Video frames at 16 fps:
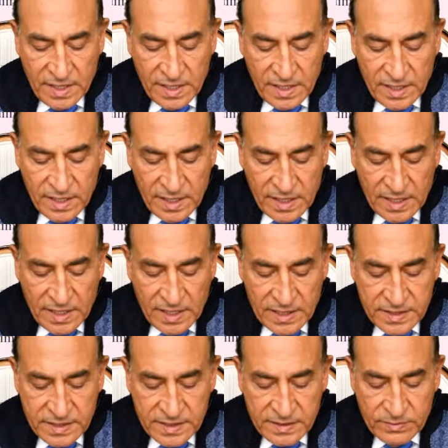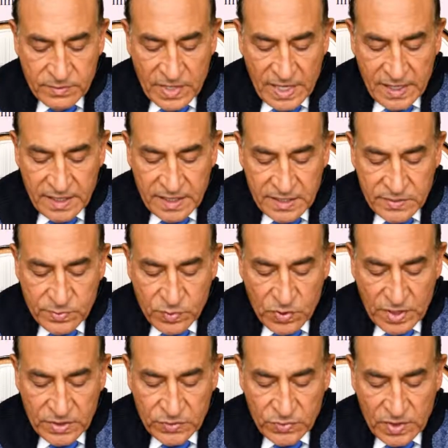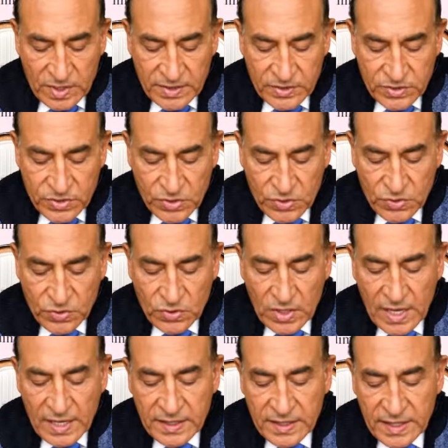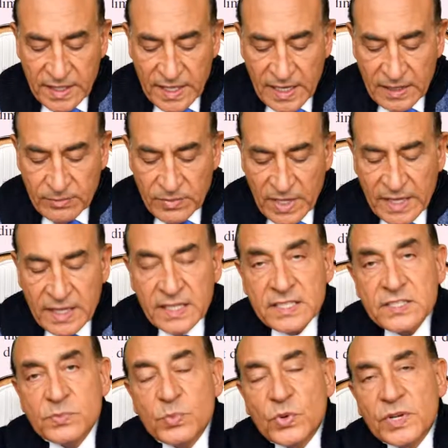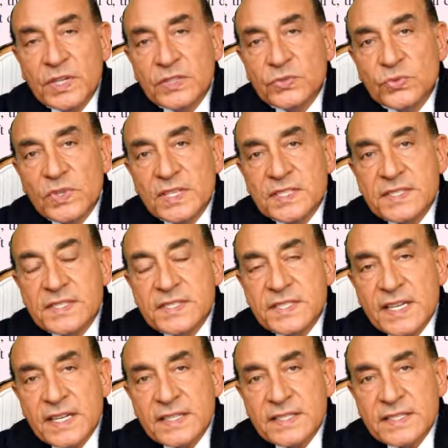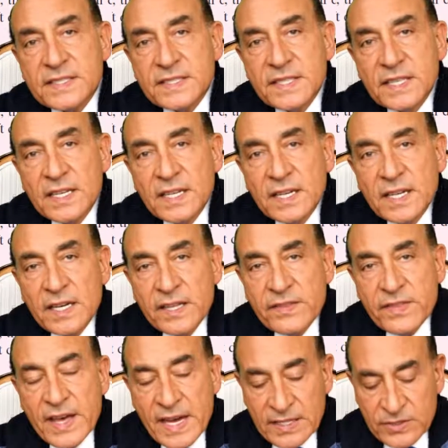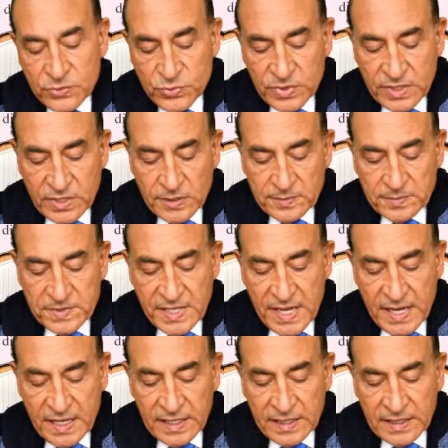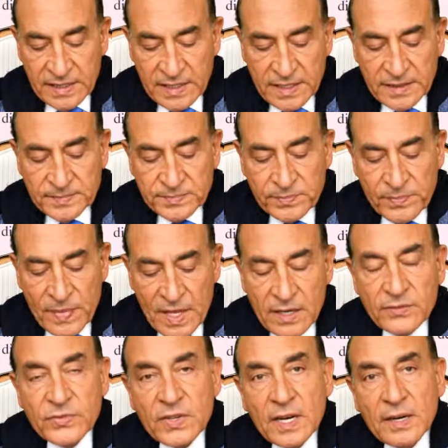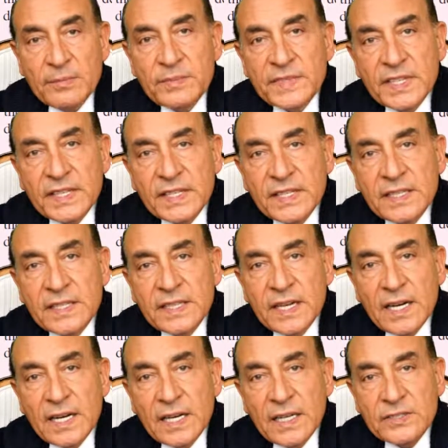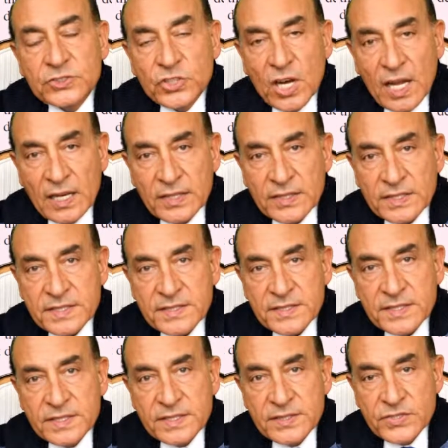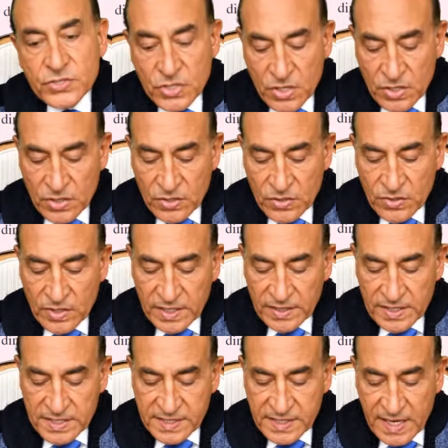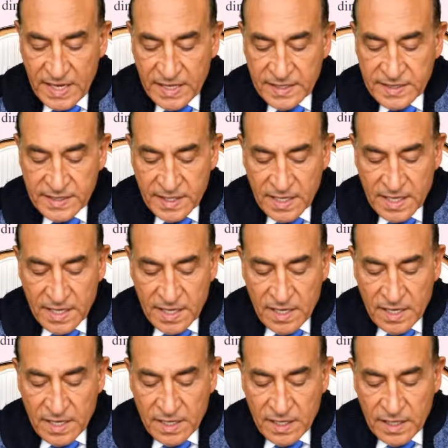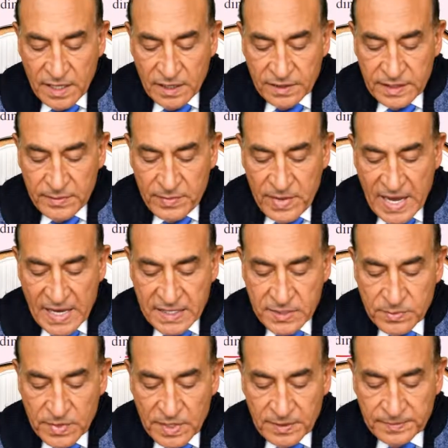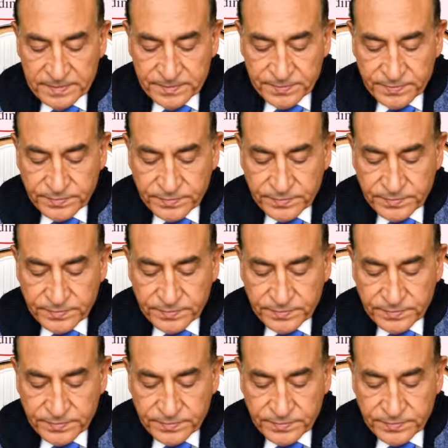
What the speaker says: is minus 0.12, and then minus 0.16 that we obtained from the tolerance. So in this case, the maximum